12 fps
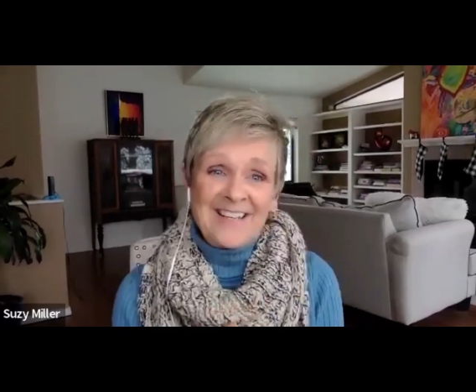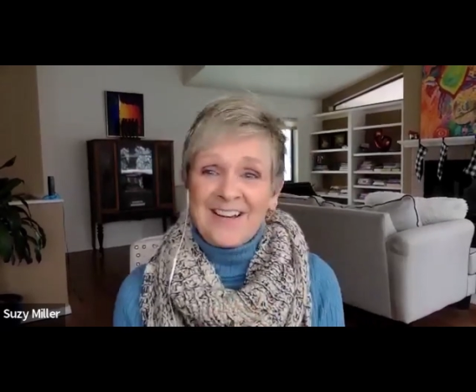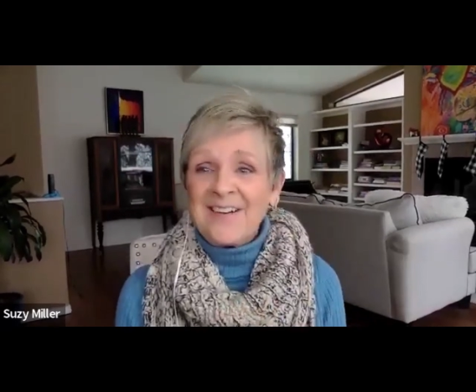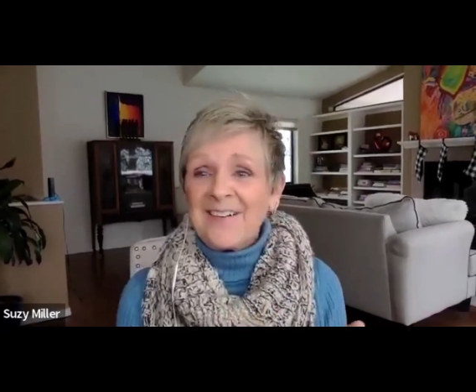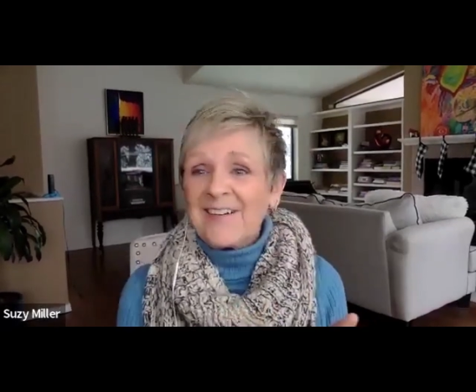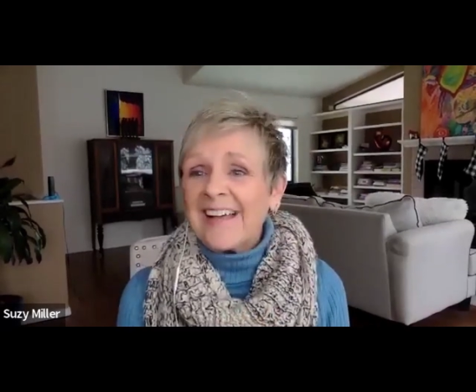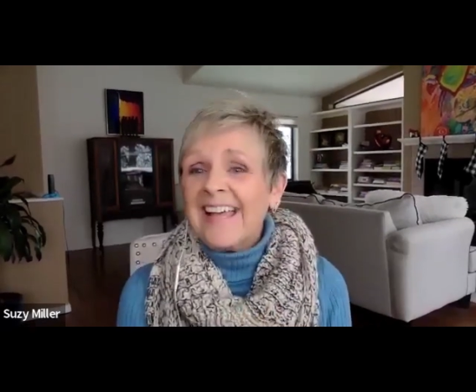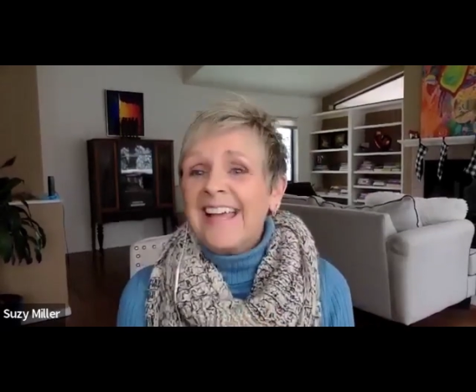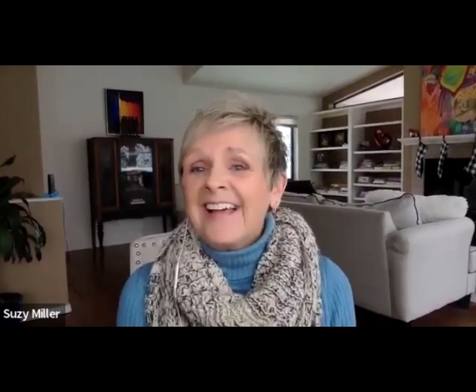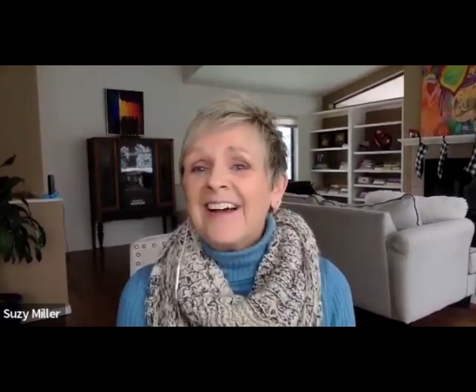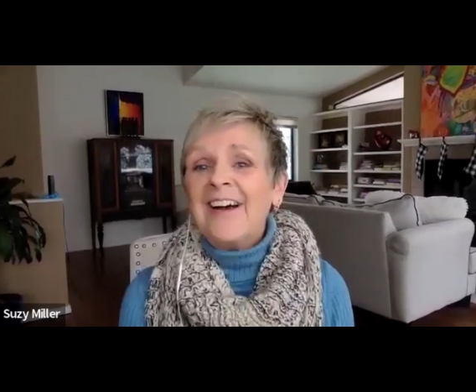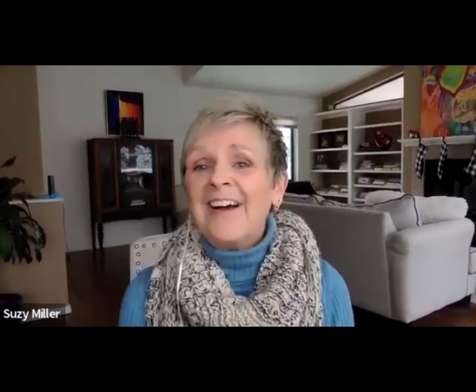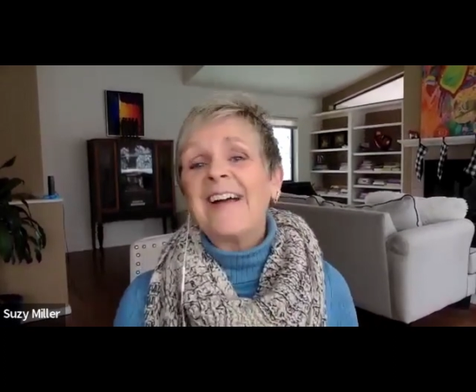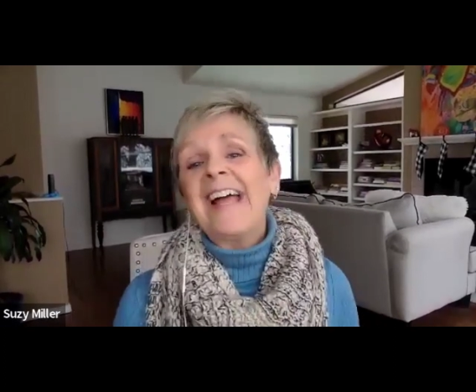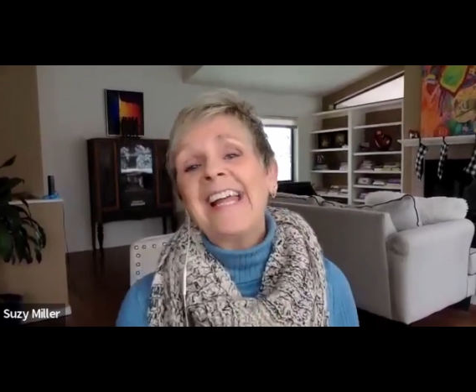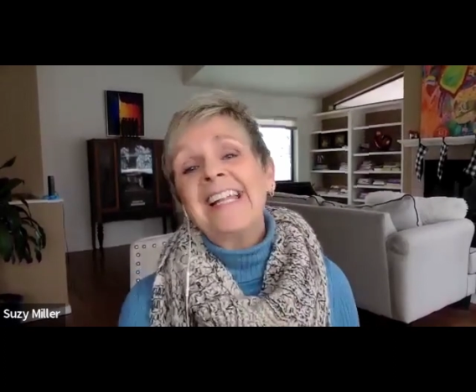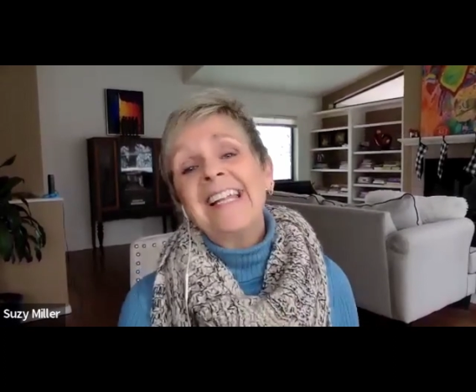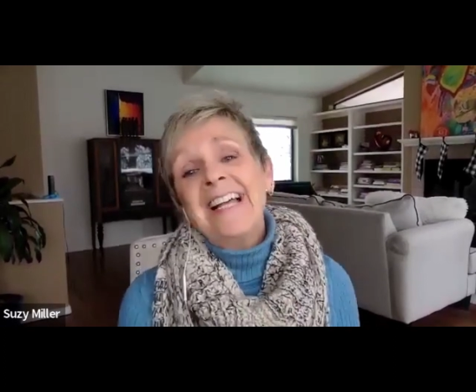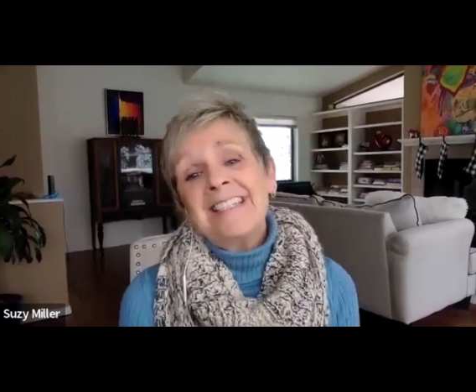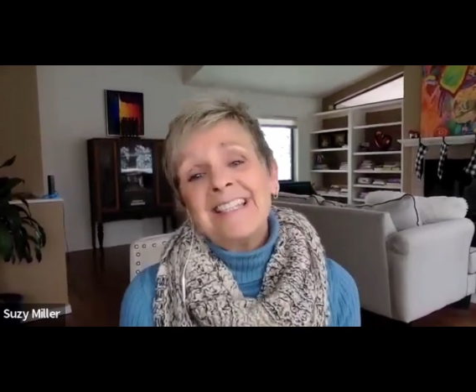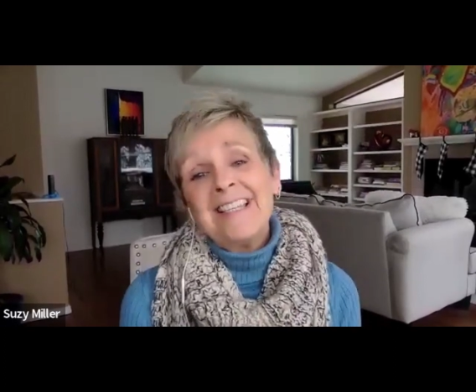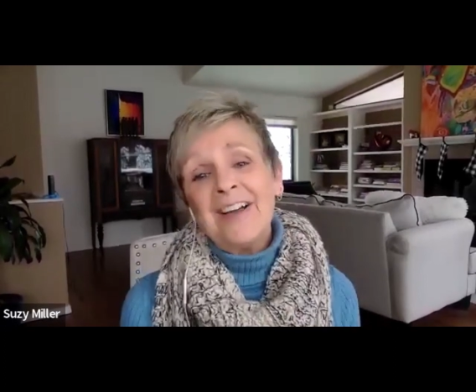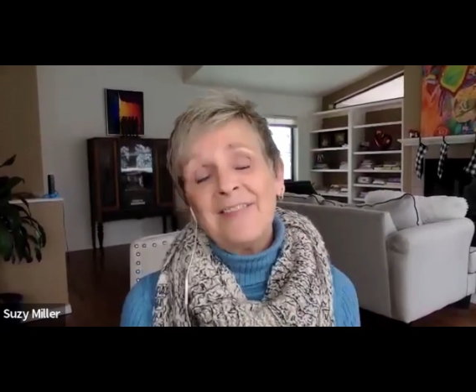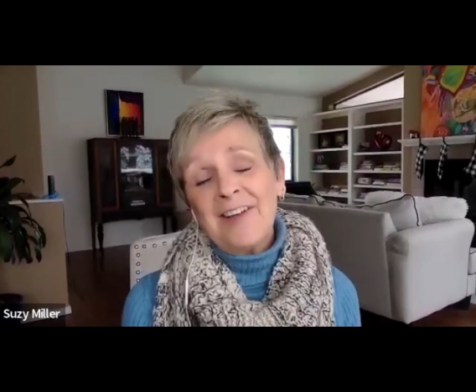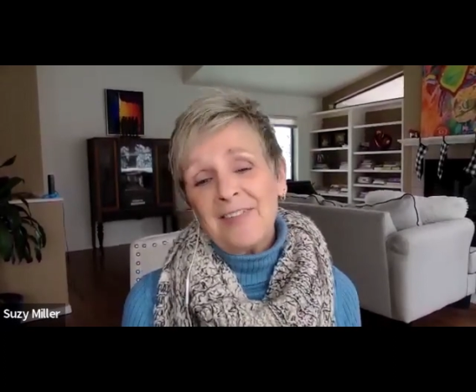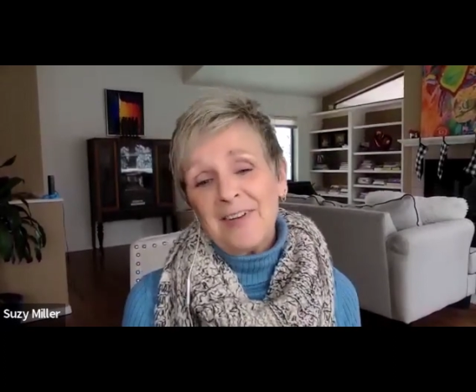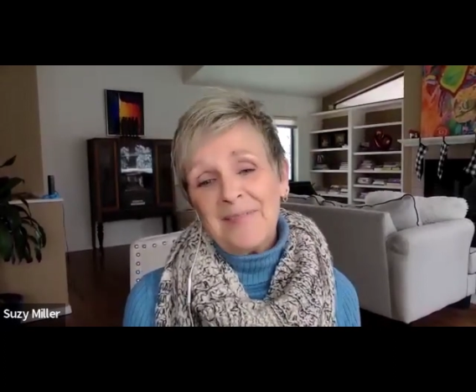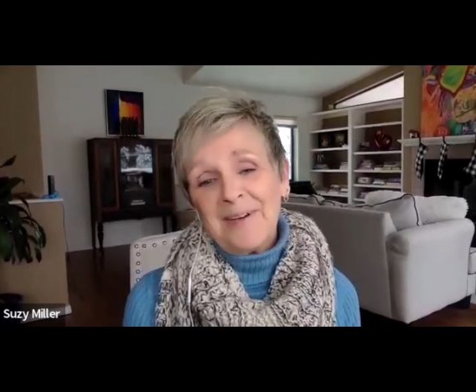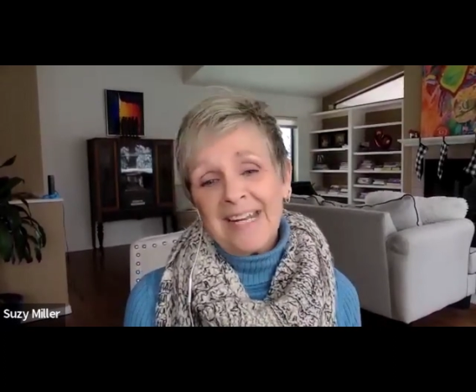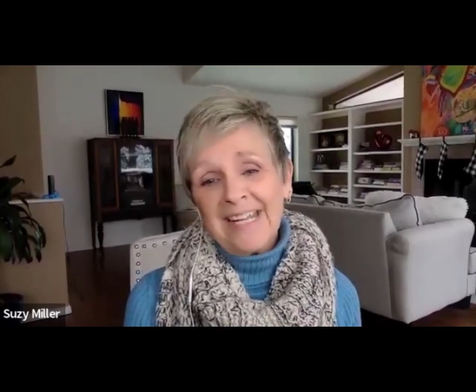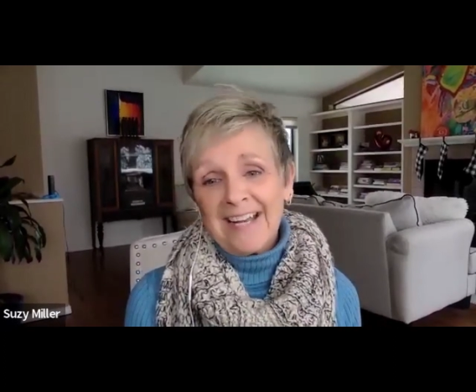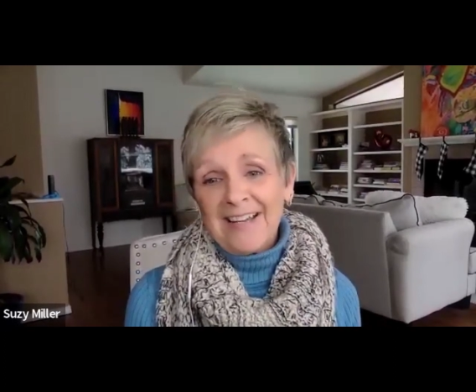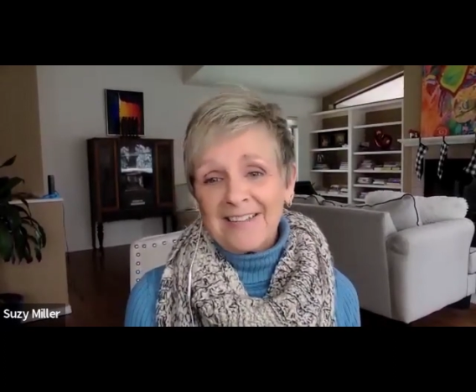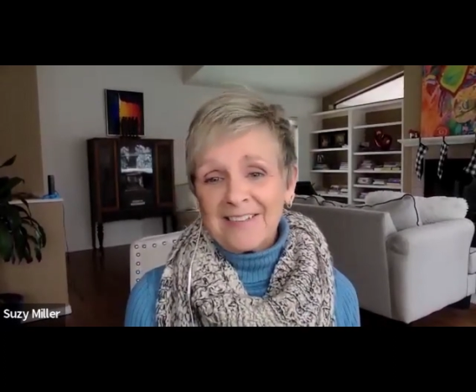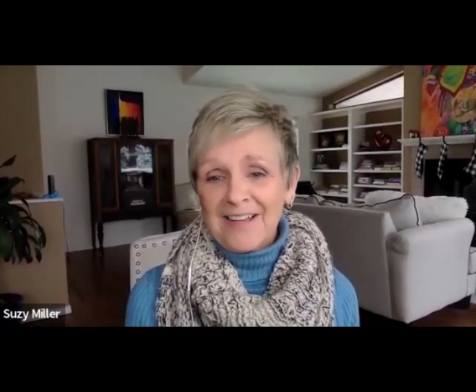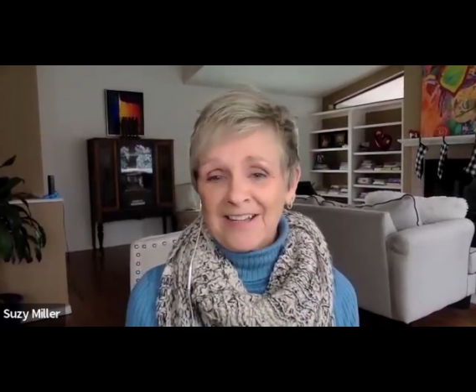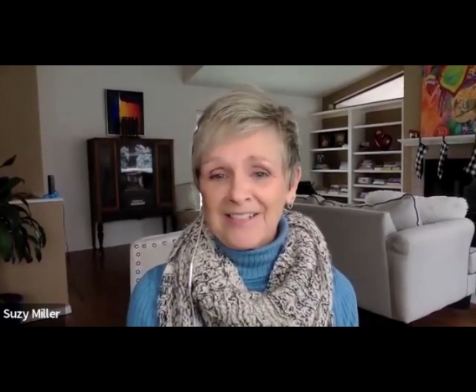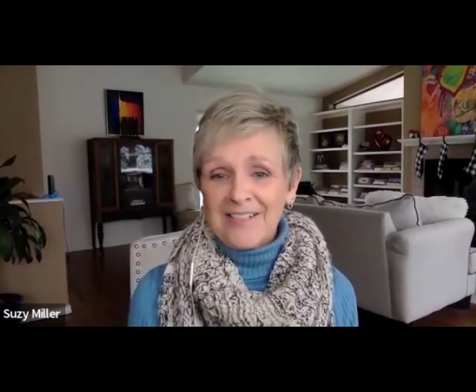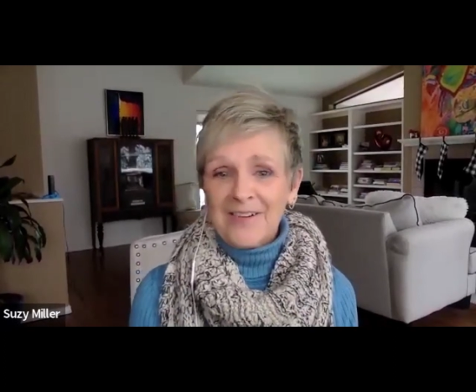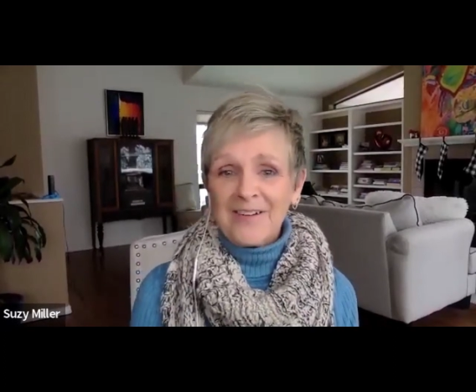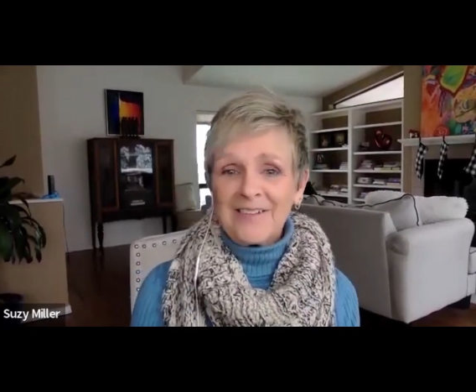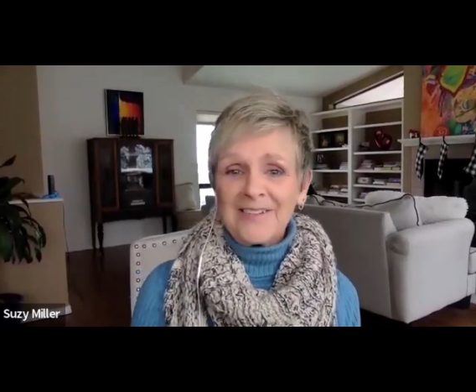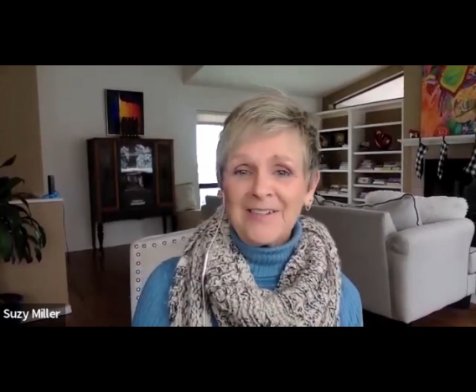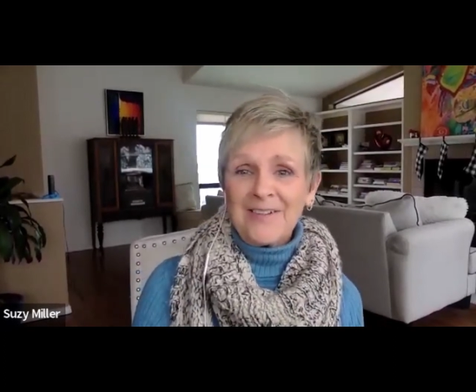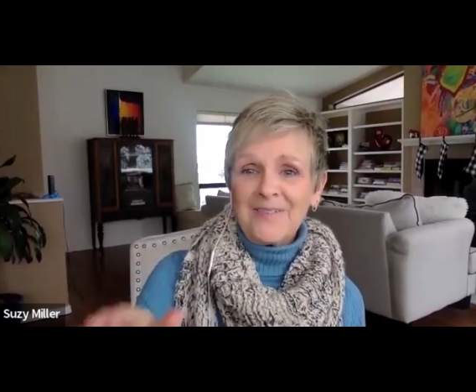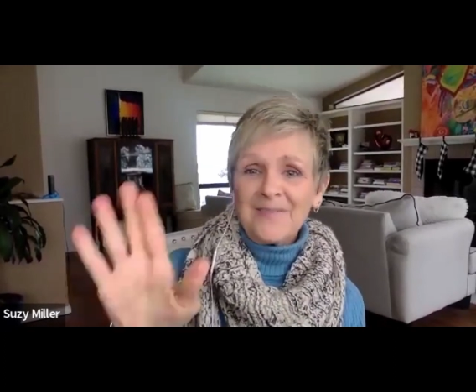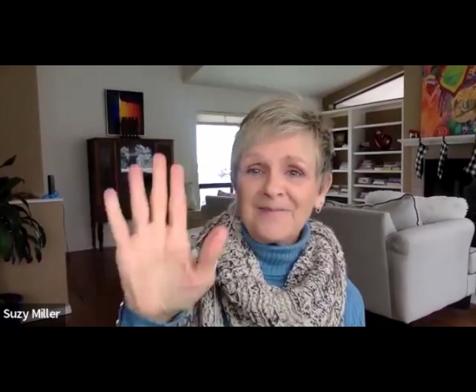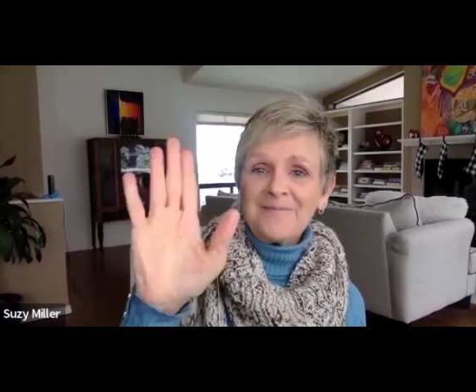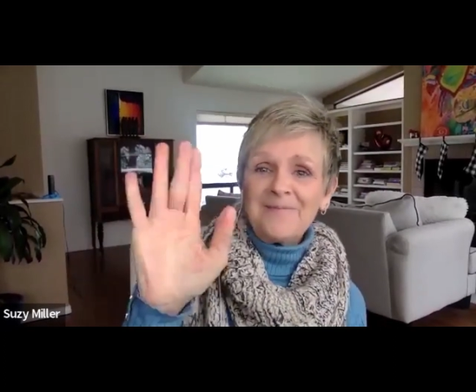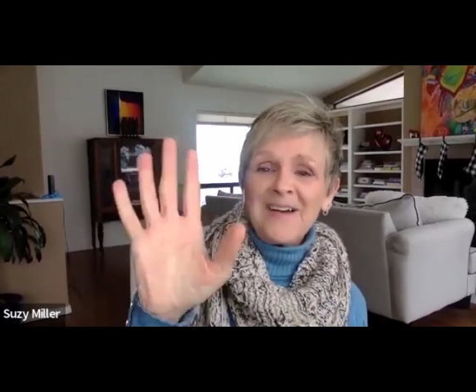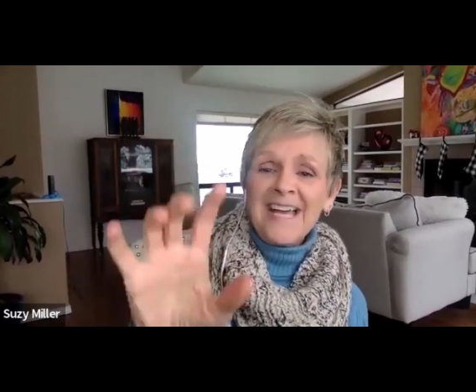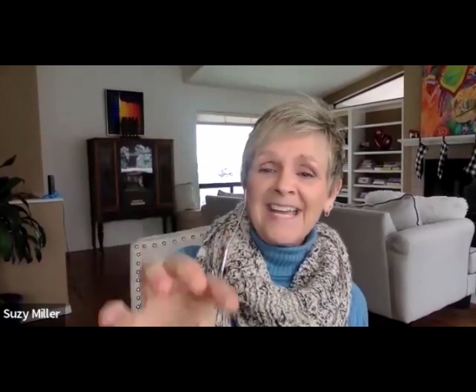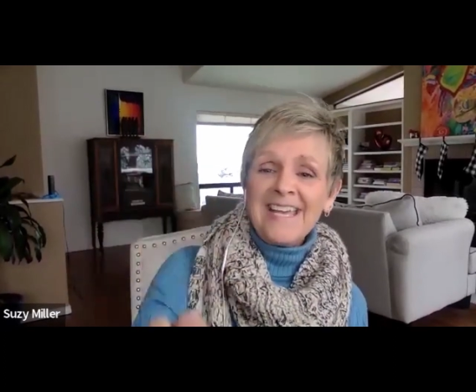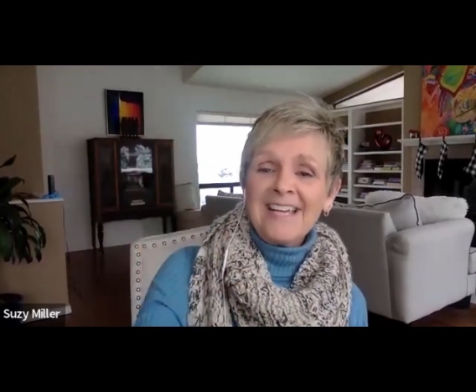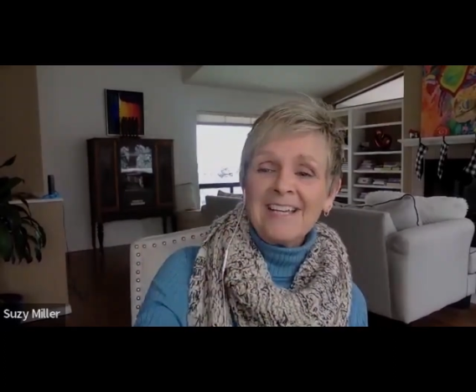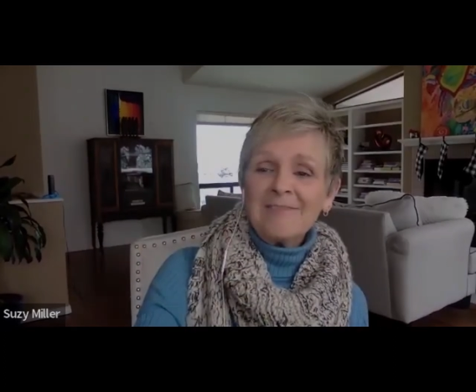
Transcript: So, all right. Lots of love, everybody. I'll talk to you all soon. Bye.